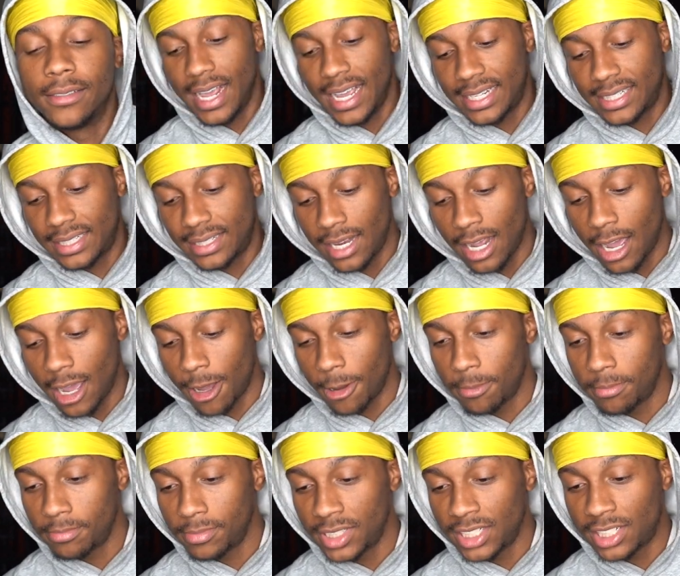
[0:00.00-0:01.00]
Next
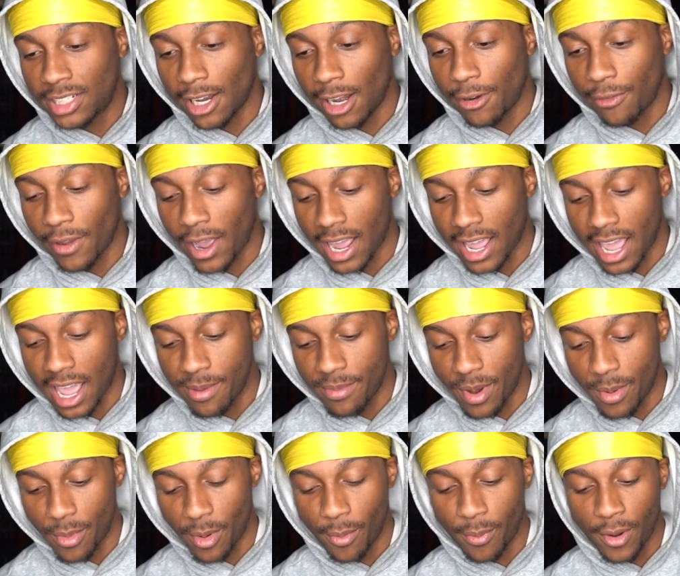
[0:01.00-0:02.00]
up, this certified gang
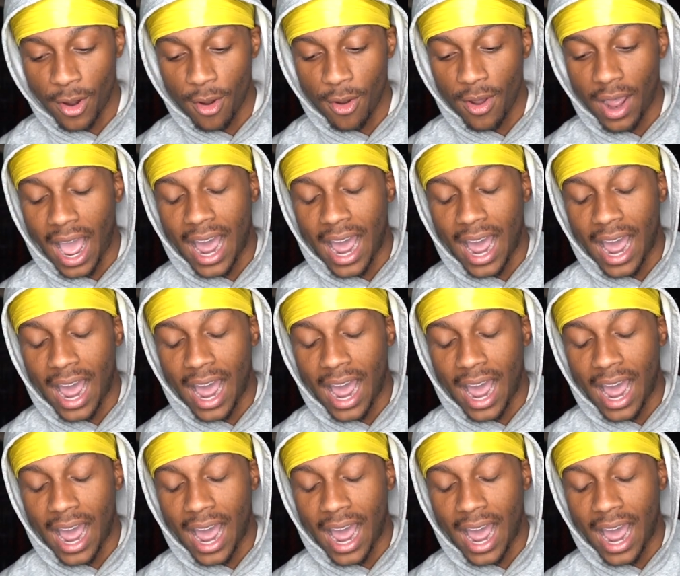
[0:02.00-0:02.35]
member, bro.